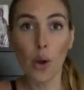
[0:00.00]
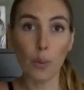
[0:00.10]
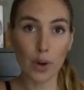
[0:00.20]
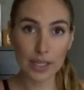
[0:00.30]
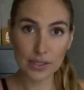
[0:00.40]

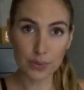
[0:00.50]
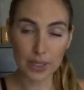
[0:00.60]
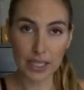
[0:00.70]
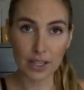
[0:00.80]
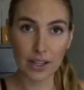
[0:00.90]
what is
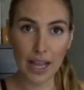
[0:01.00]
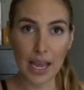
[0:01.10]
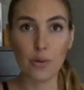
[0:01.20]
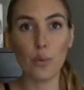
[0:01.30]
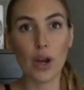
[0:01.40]
real,
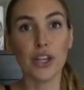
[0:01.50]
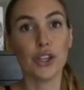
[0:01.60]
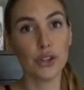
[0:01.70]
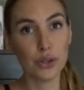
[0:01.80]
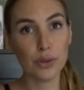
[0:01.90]
and
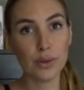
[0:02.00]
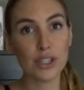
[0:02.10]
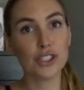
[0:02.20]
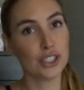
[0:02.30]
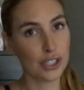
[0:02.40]
what you
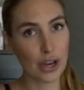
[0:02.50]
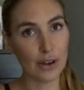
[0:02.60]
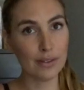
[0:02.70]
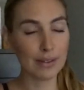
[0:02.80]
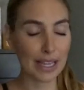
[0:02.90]
should
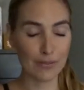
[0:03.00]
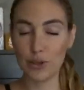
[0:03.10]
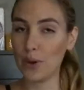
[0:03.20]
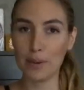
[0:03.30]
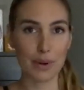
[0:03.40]
know if
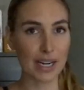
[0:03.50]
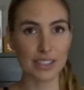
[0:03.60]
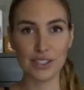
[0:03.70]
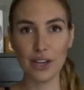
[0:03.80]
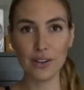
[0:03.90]
you want to
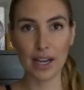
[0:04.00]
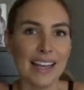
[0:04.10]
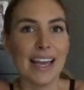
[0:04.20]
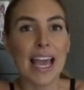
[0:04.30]
practice yoga.